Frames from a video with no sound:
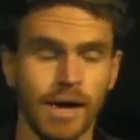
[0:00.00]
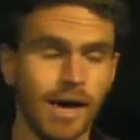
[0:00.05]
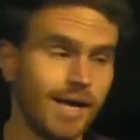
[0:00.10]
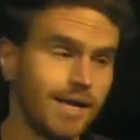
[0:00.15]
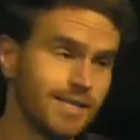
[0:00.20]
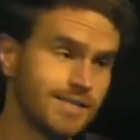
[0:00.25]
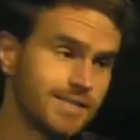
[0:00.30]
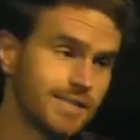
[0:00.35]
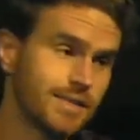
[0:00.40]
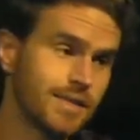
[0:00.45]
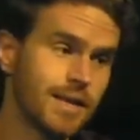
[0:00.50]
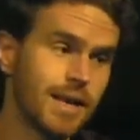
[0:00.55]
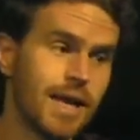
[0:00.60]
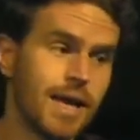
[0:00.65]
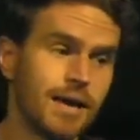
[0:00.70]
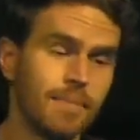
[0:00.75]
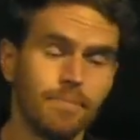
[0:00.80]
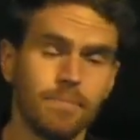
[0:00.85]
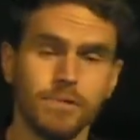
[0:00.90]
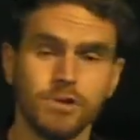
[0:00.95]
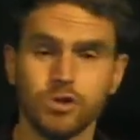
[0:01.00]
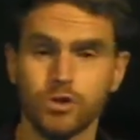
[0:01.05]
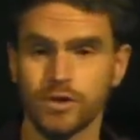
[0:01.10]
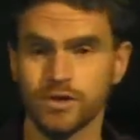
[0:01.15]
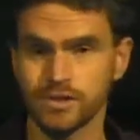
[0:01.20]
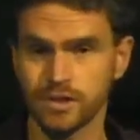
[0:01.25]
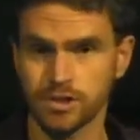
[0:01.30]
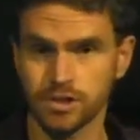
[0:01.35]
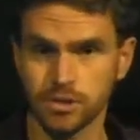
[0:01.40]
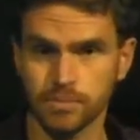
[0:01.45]
And it's in the name,
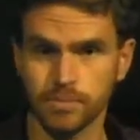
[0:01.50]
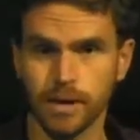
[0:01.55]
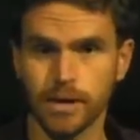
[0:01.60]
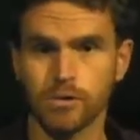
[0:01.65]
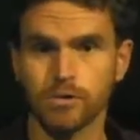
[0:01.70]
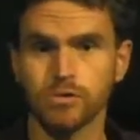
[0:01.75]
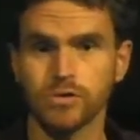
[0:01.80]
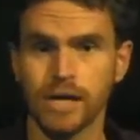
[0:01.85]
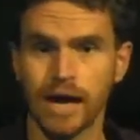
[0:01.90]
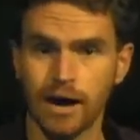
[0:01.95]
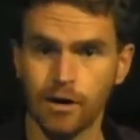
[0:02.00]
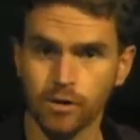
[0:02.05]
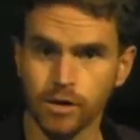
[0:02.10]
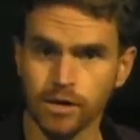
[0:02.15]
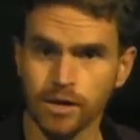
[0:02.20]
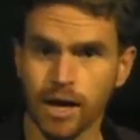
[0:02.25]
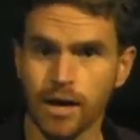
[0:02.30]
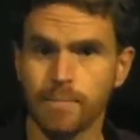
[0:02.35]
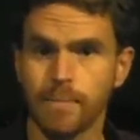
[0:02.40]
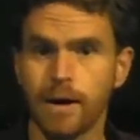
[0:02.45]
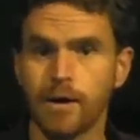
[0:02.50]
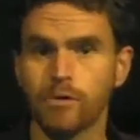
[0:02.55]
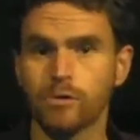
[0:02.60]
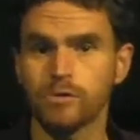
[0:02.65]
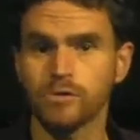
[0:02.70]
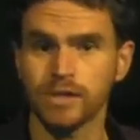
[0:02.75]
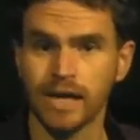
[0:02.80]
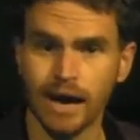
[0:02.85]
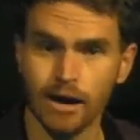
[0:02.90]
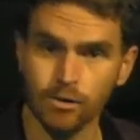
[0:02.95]
transition metals, alkali
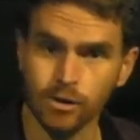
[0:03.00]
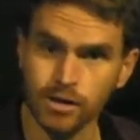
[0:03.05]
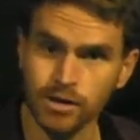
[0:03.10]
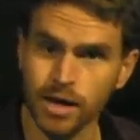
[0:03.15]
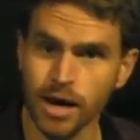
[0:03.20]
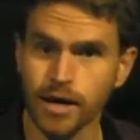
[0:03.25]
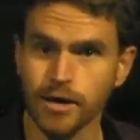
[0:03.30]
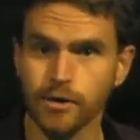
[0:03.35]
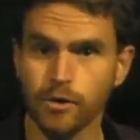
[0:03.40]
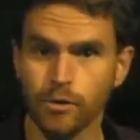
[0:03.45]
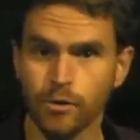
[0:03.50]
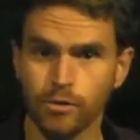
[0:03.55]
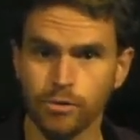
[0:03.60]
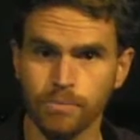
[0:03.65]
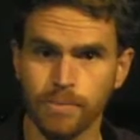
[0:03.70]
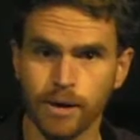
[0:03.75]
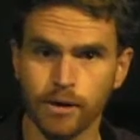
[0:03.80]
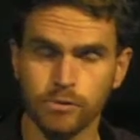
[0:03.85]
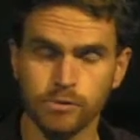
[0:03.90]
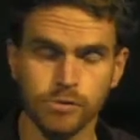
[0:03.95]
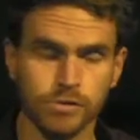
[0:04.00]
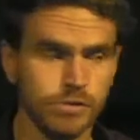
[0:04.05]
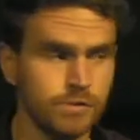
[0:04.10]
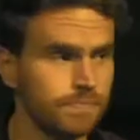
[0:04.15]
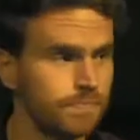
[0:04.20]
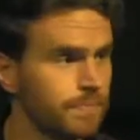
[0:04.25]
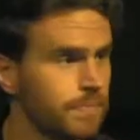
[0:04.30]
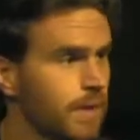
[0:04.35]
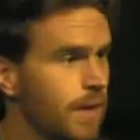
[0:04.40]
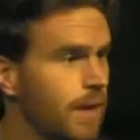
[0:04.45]
metals, alkaline earth metals.